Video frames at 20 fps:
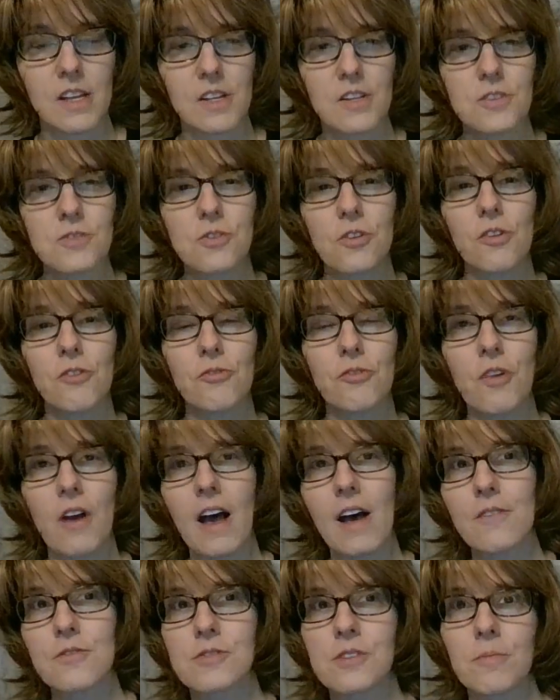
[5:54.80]
So if you
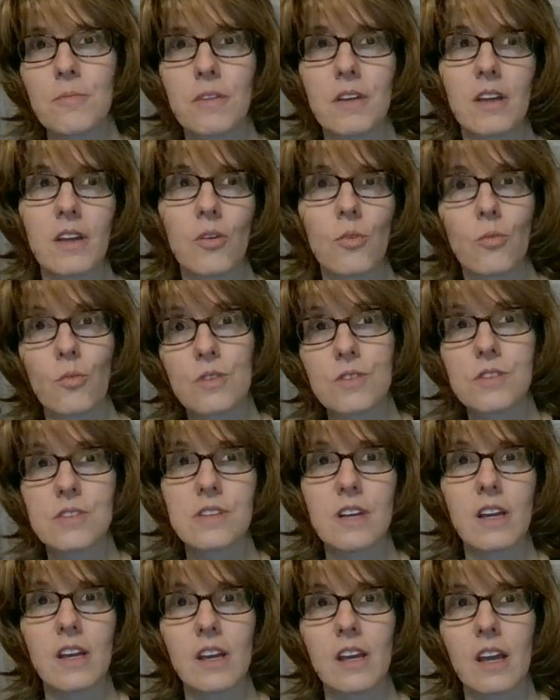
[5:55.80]
have something in a
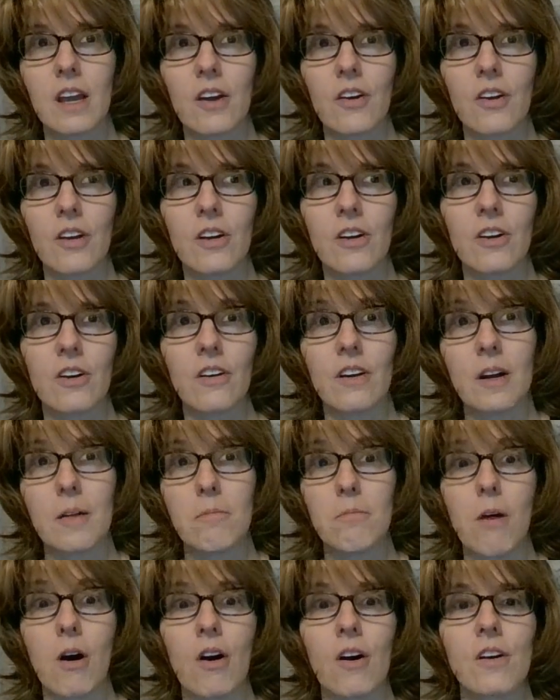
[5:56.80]
risk-taking area or in a
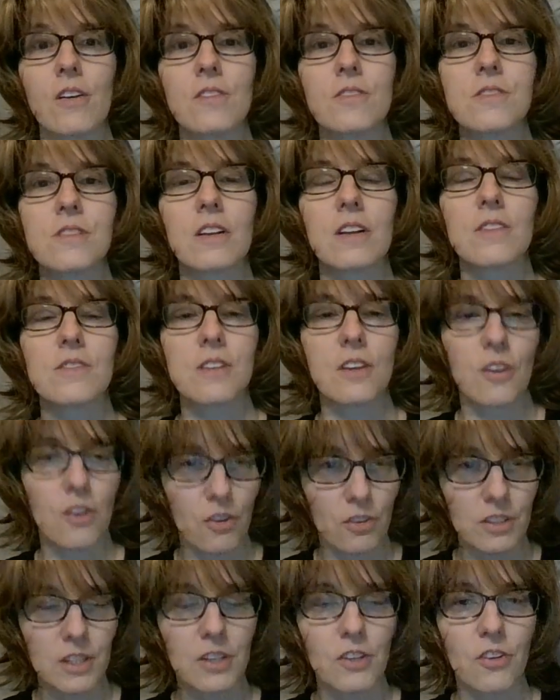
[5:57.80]
Mars and it's in an
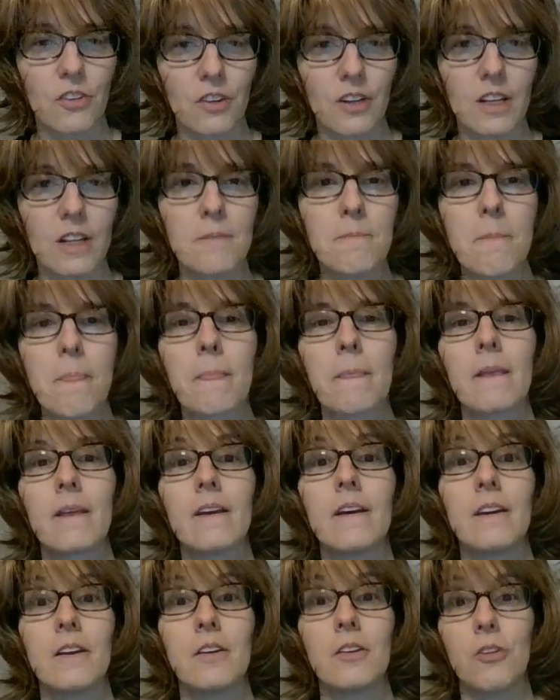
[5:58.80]
early degree,
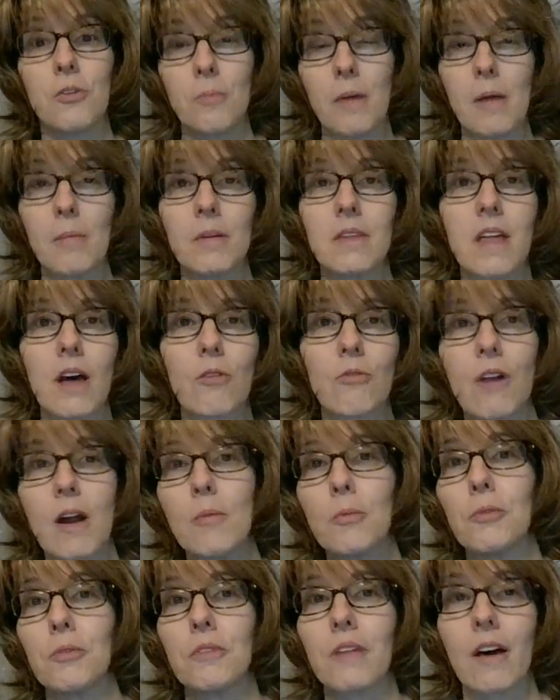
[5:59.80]
you may be that
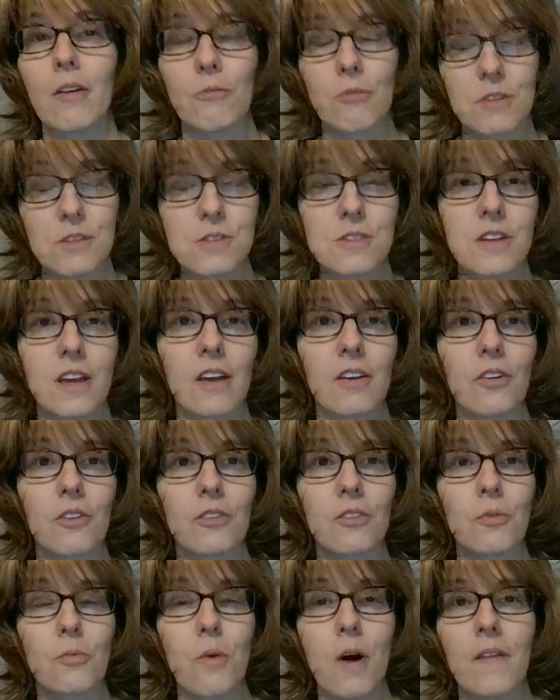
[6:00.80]
rebel, that risk taker,
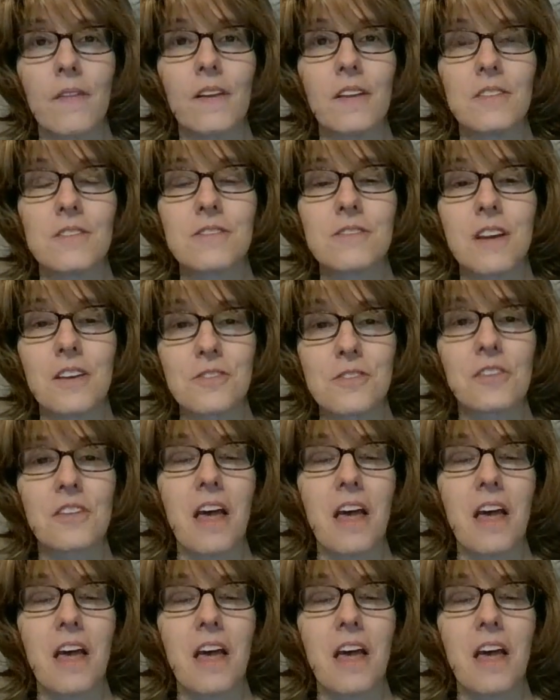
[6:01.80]
the one that doesn't